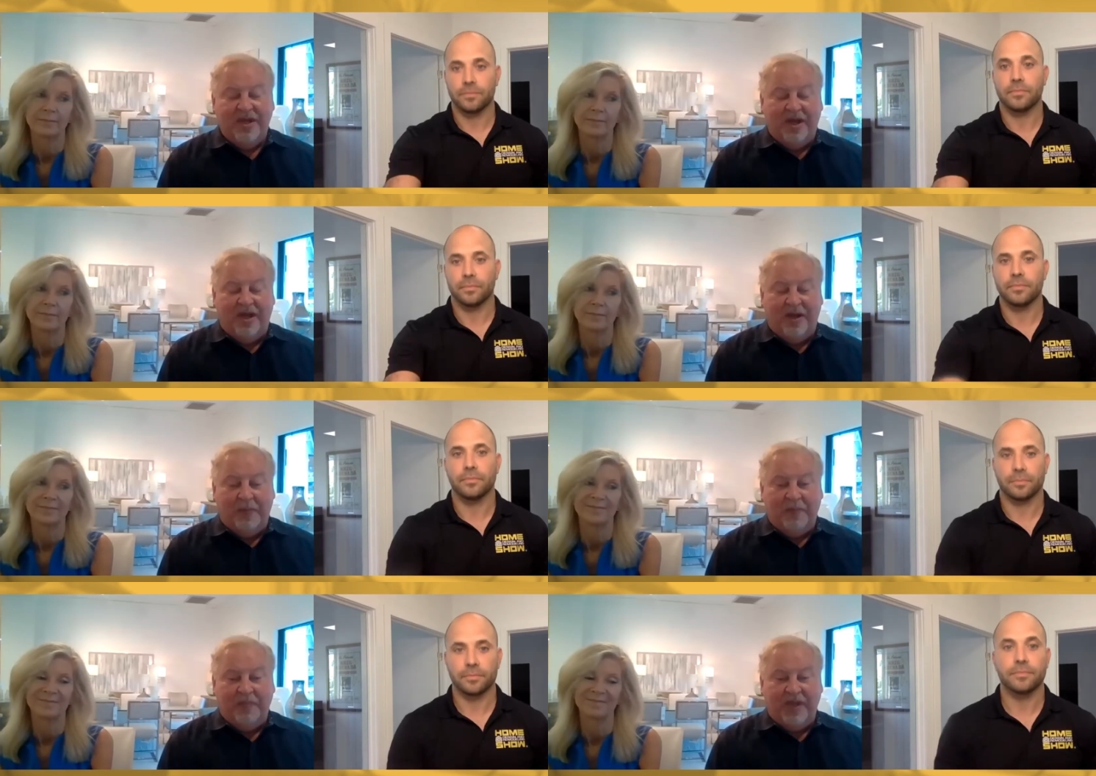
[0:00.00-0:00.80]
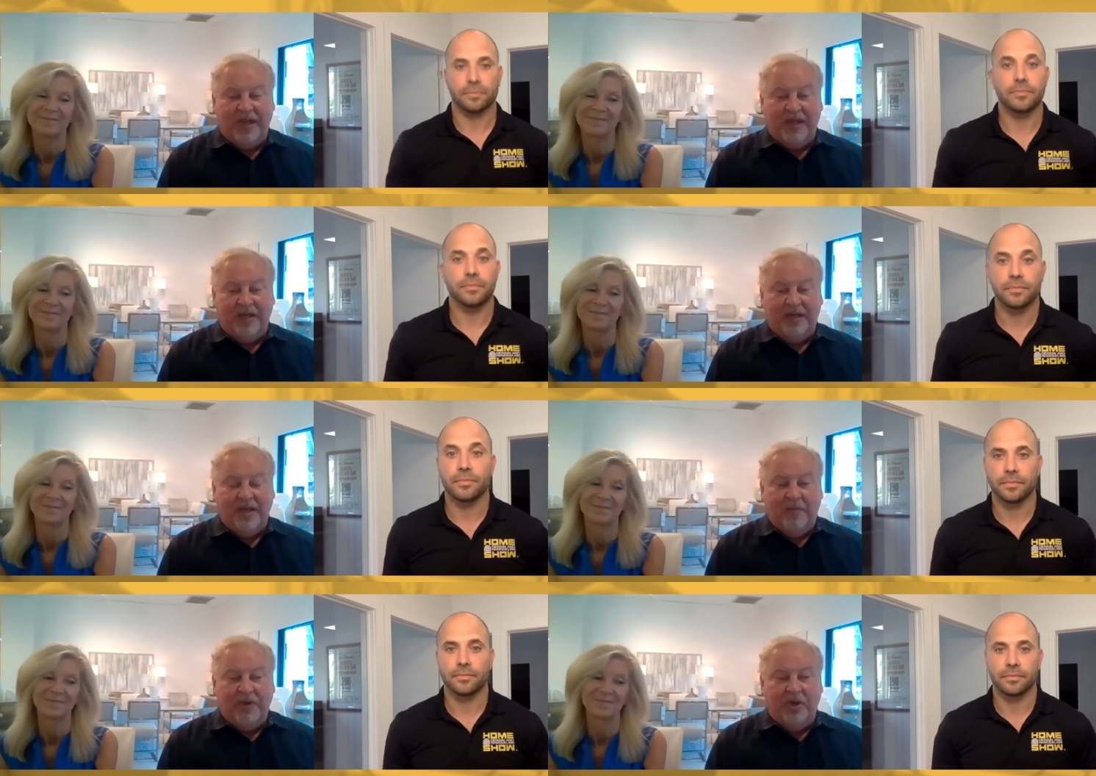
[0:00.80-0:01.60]
Speaker 1: But
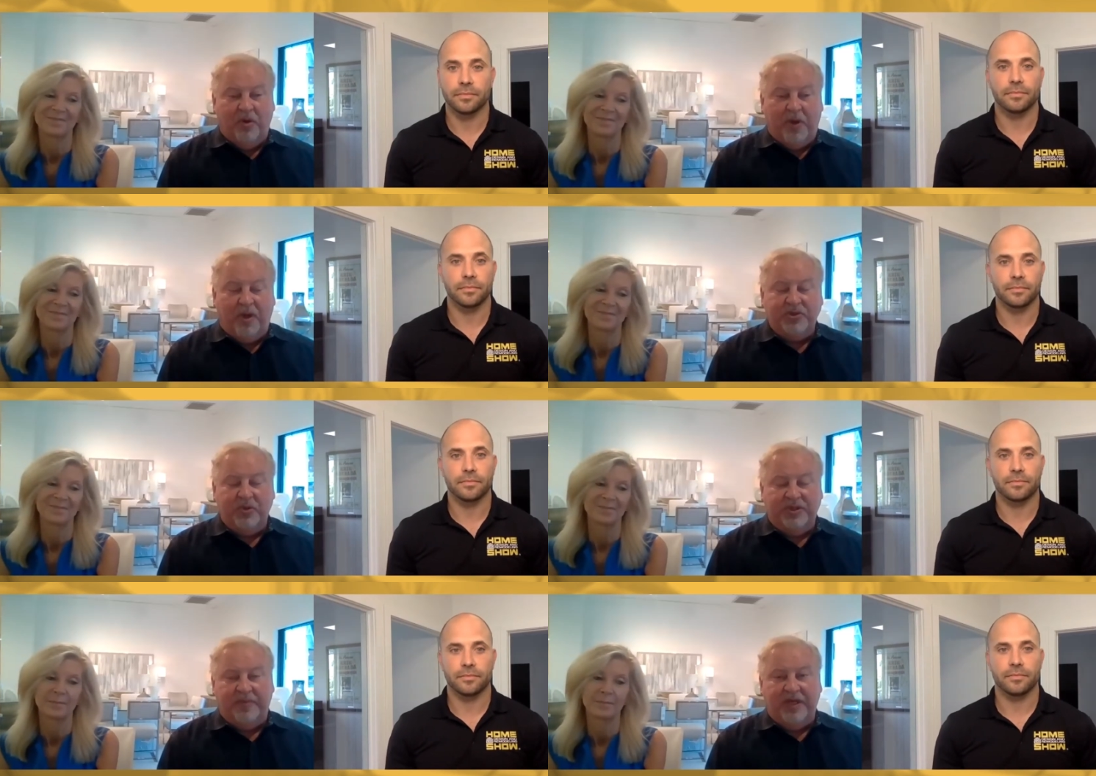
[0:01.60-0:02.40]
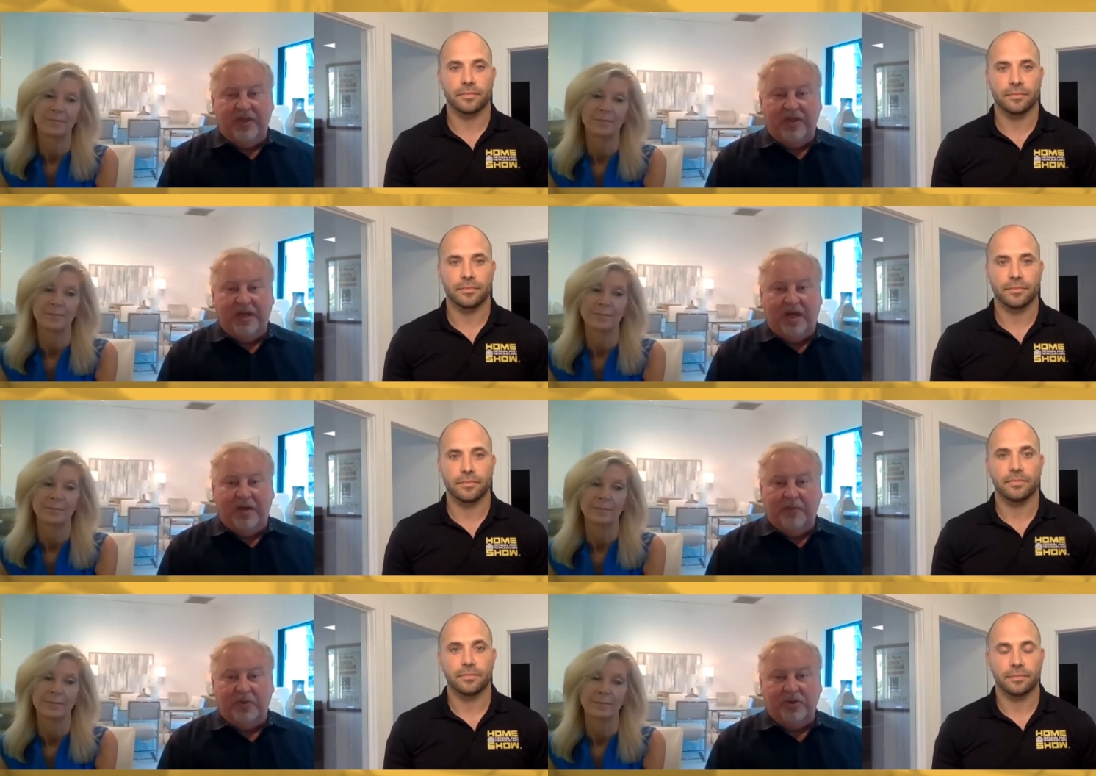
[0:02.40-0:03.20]
you know, upholstery is a big thing. A lot of
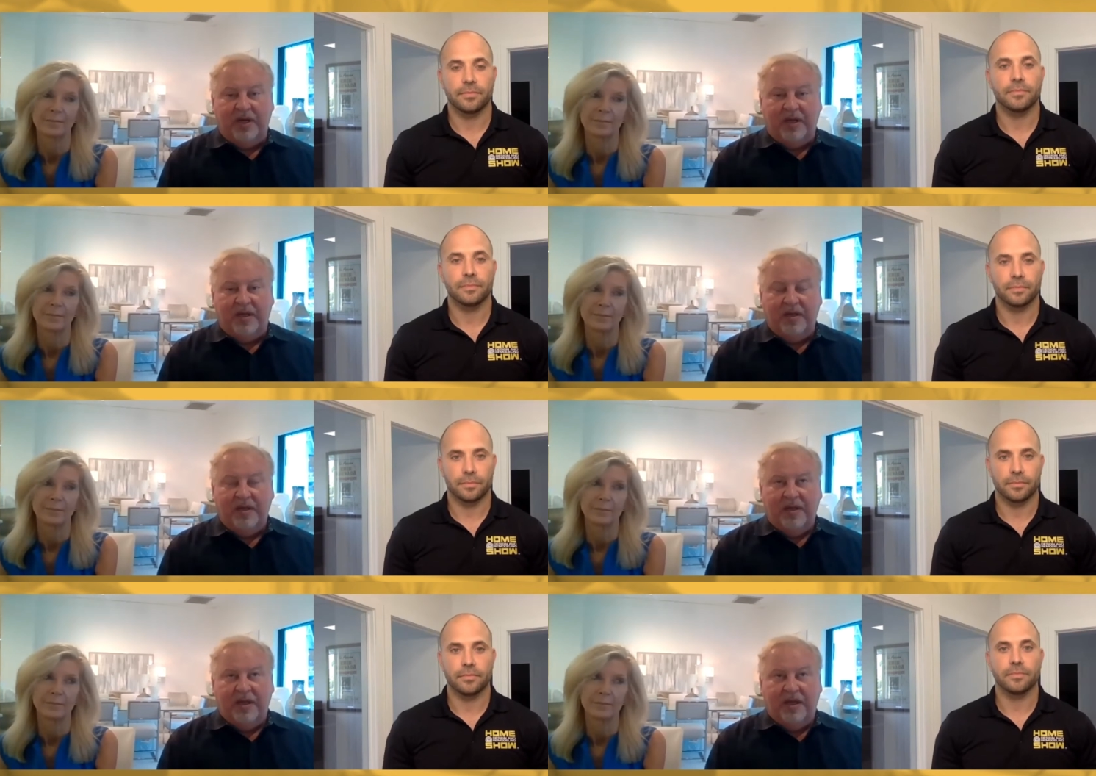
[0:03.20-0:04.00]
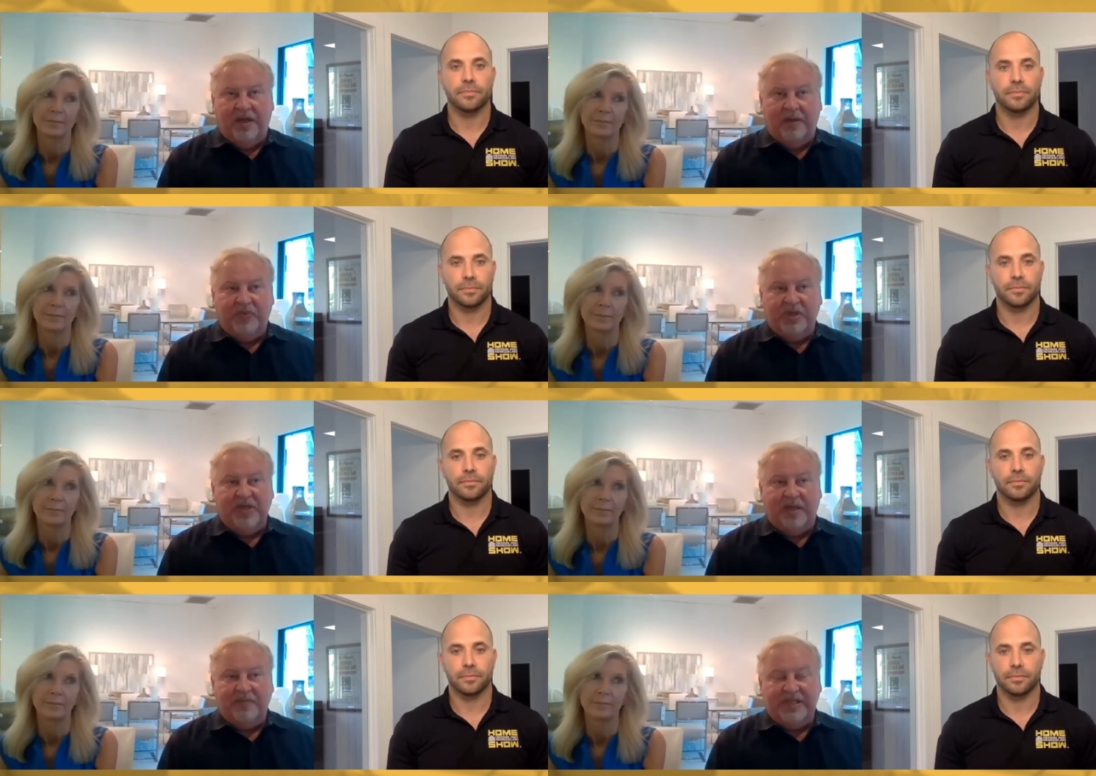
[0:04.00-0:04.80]
people try to
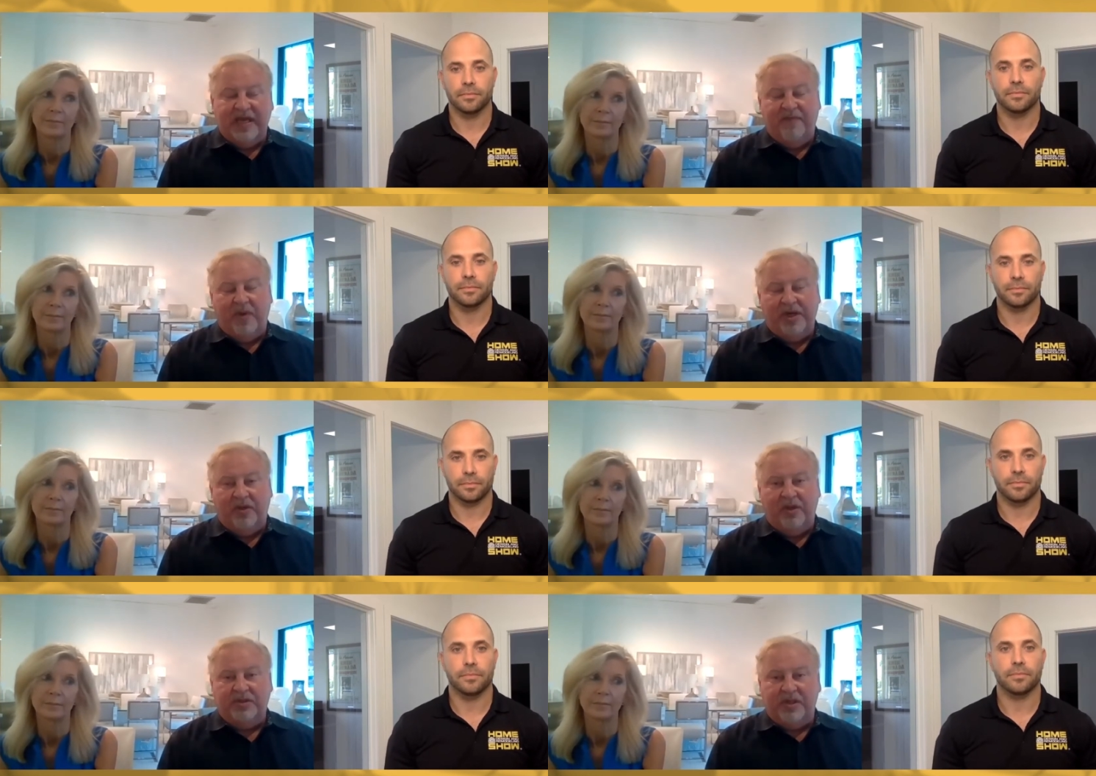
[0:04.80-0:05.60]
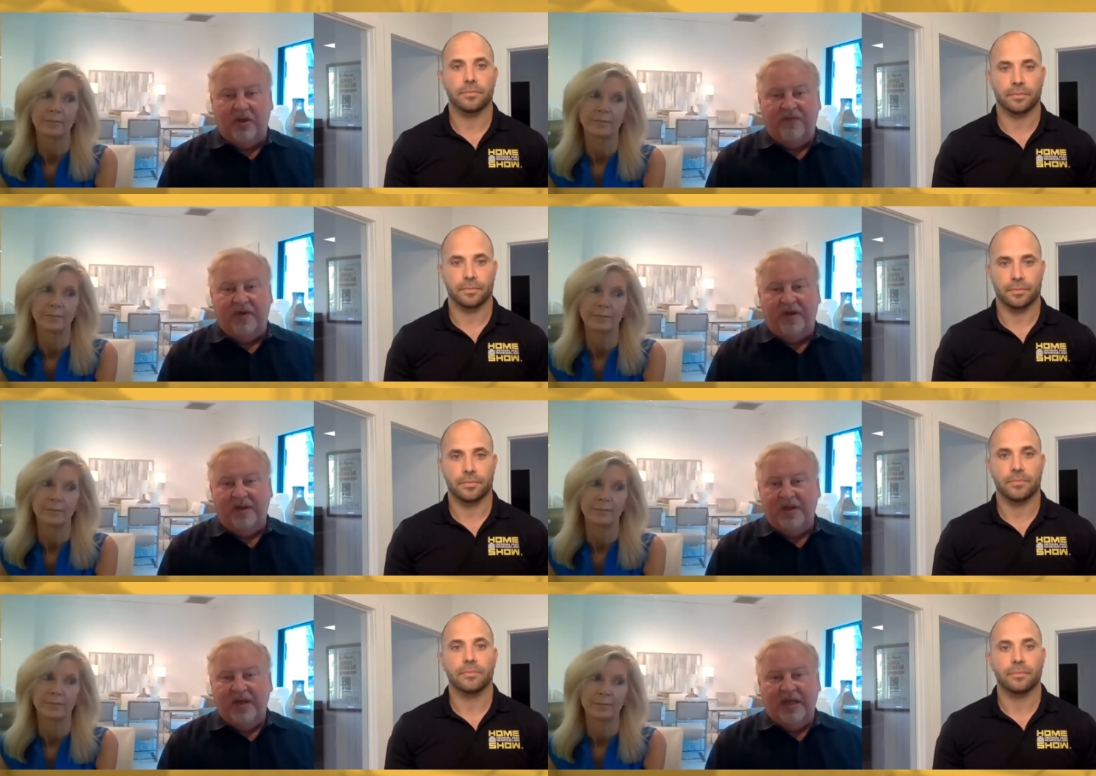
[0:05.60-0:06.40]
sometimes save money on this sofa
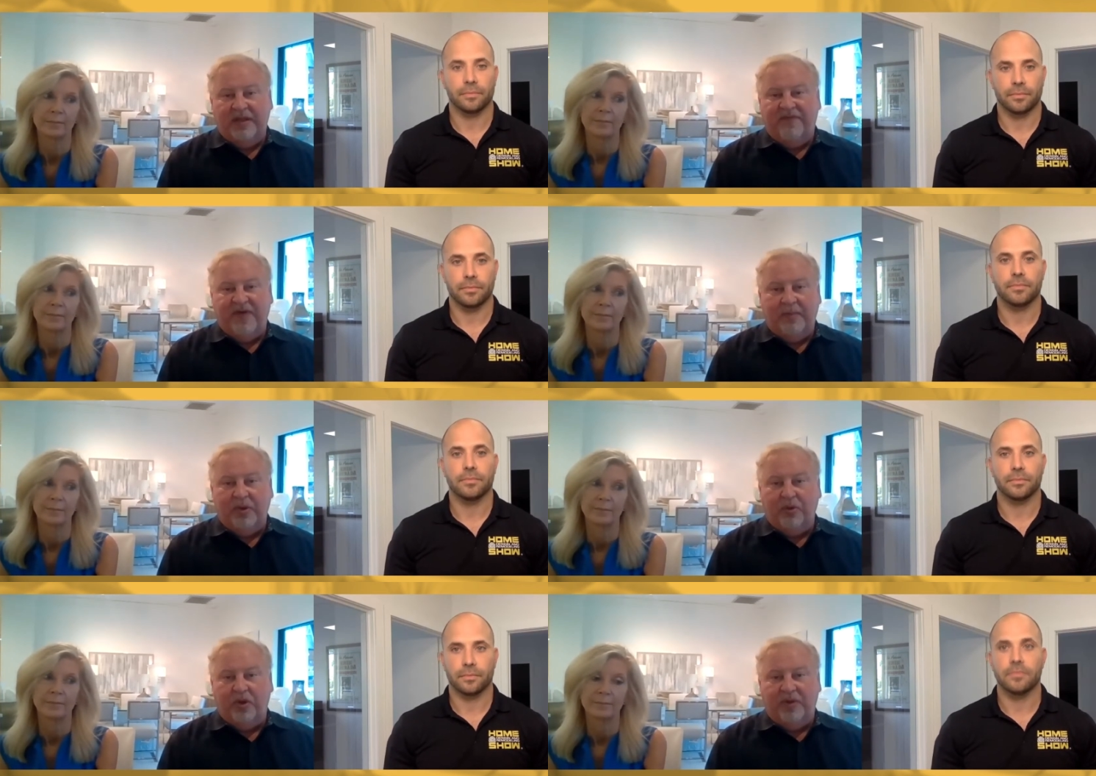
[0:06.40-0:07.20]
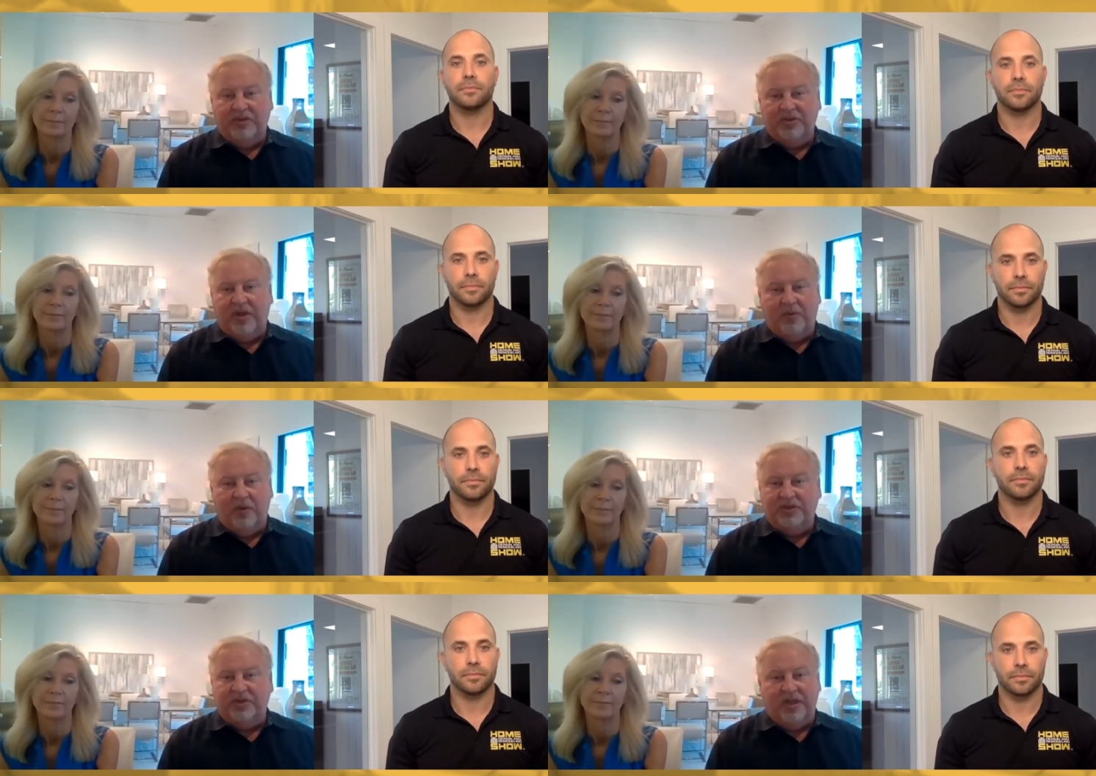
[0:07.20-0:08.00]
in the family room because they're like, well,
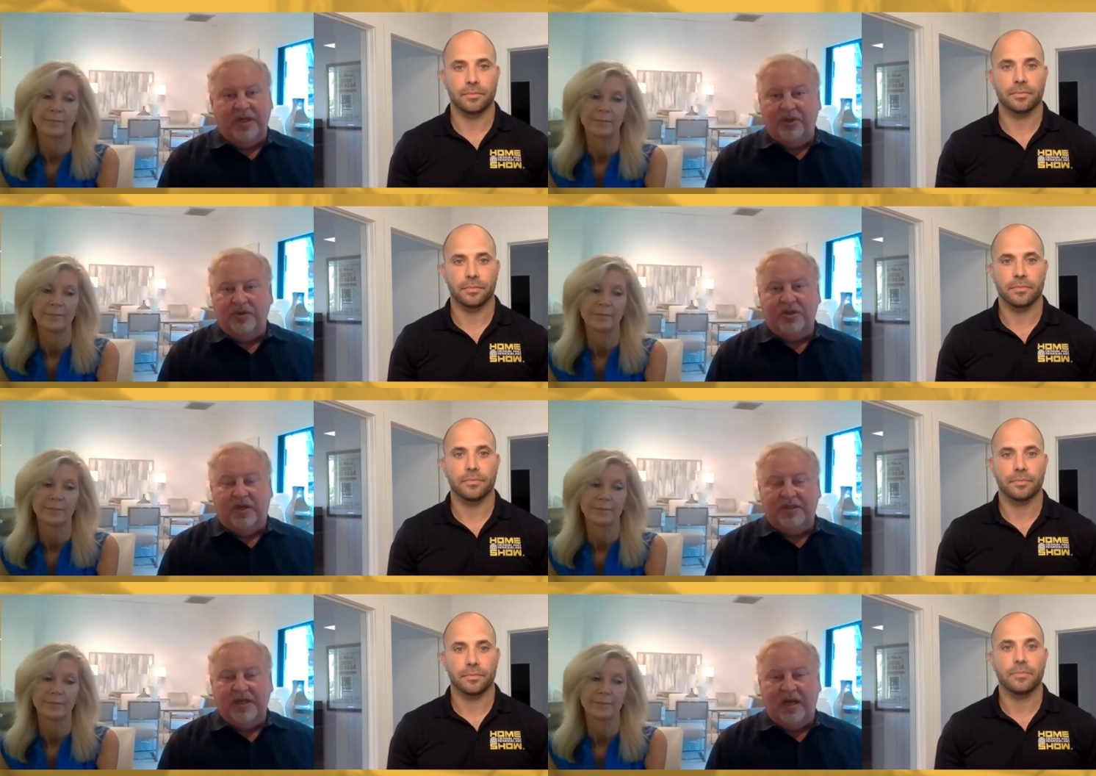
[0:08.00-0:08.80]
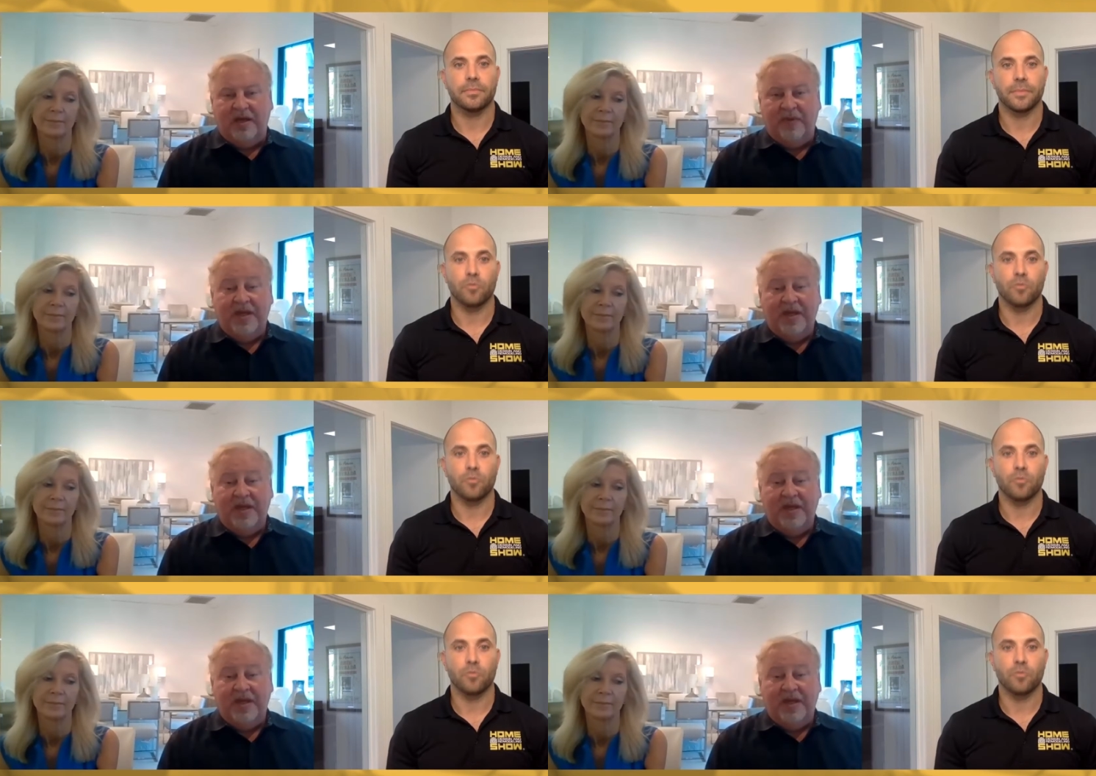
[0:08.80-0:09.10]
it's just going to get used all the time.